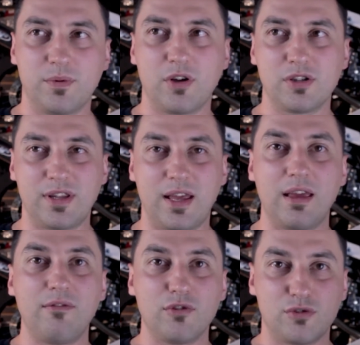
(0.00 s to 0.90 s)
because they
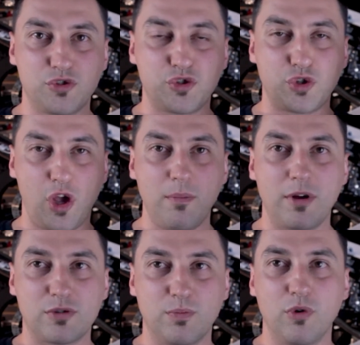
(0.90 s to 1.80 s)
give you so much